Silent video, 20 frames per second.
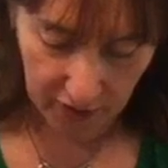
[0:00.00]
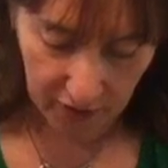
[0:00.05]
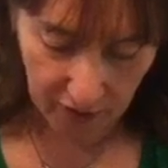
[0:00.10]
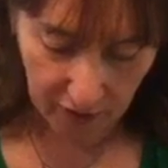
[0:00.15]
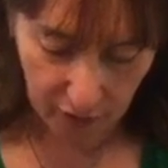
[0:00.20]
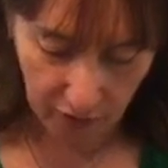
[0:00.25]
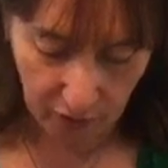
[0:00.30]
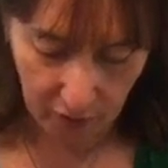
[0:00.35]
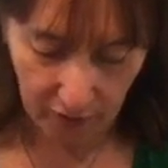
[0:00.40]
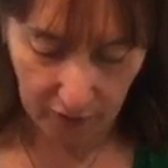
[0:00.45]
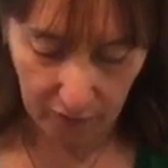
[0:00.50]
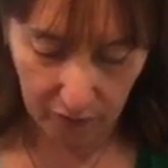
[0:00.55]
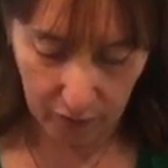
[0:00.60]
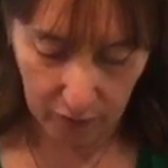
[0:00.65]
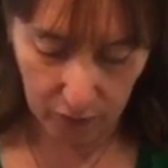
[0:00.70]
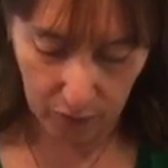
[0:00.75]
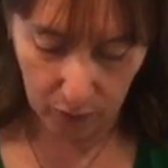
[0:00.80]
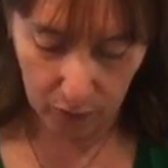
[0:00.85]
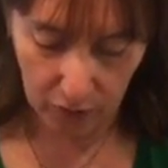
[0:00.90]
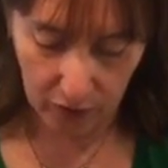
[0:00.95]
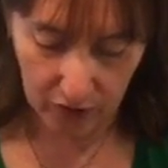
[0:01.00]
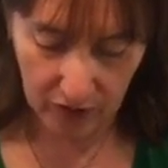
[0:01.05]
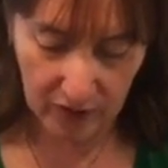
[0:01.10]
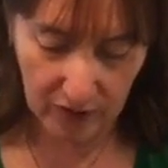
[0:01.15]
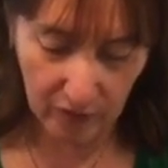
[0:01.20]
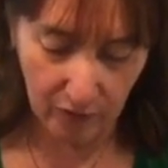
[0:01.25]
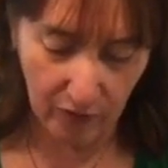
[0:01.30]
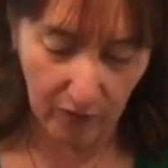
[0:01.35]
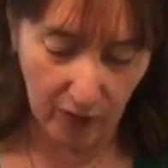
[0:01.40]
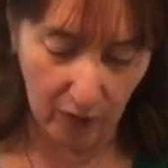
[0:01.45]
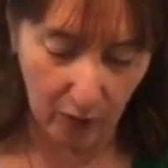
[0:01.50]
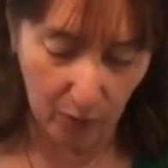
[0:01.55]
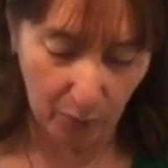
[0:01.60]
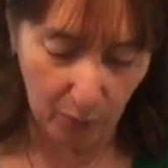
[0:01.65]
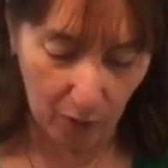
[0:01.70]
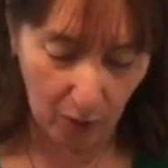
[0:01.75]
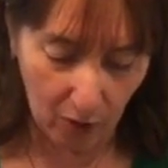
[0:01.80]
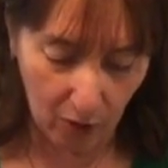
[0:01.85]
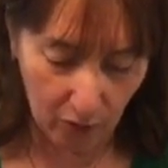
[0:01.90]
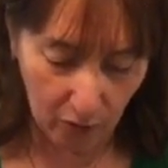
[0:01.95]
and the flavors will just develop
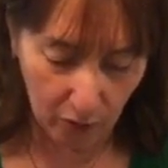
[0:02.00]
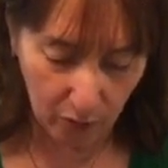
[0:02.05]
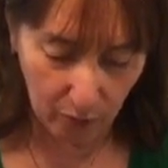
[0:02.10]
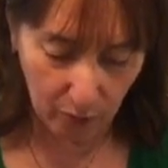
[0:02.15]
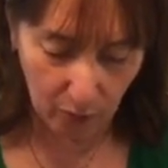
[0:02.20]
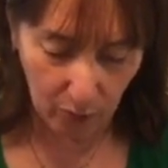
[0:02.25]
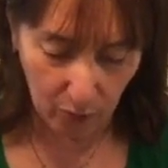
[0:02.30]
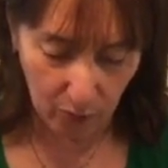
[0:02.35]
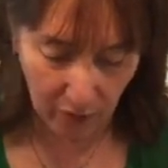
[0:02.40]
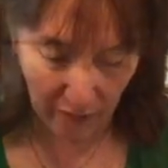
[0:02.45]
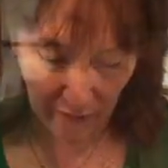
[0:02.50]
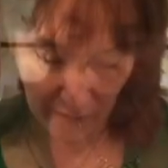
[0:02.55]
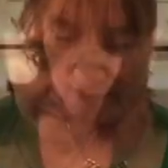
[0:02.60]
all the more.